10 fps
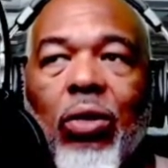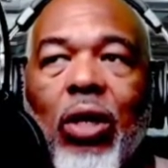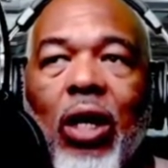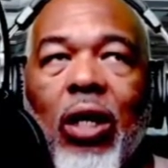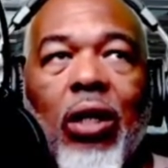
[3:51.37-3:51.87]

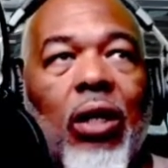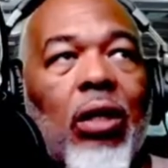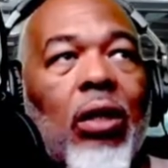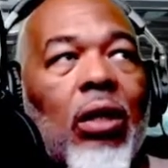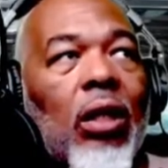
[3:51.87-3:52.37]
Okay.
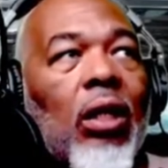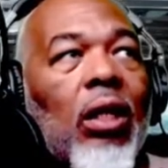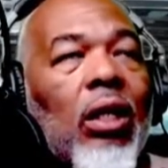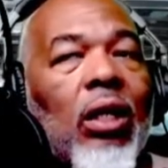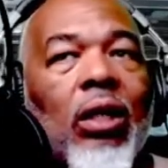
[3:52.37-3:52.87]

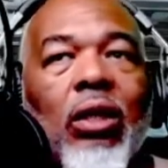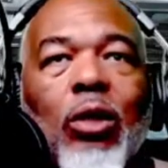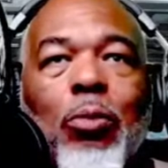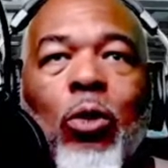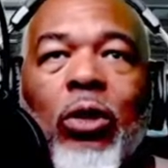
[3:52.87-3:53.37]

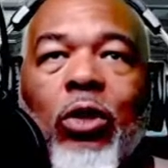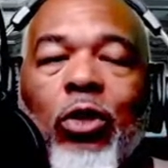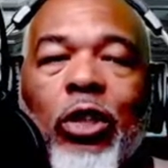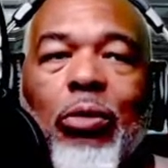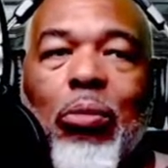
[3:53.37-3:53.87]
This poor
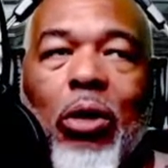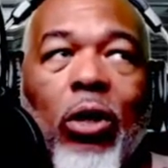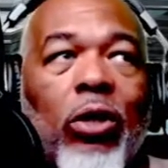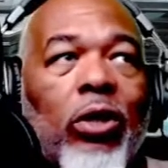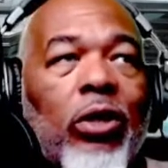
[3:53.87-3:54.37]
dude is
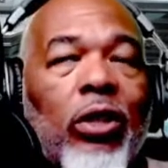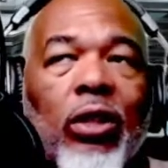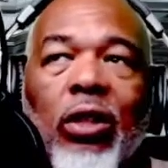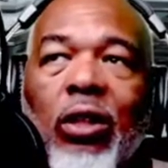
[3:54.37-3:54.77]
murdered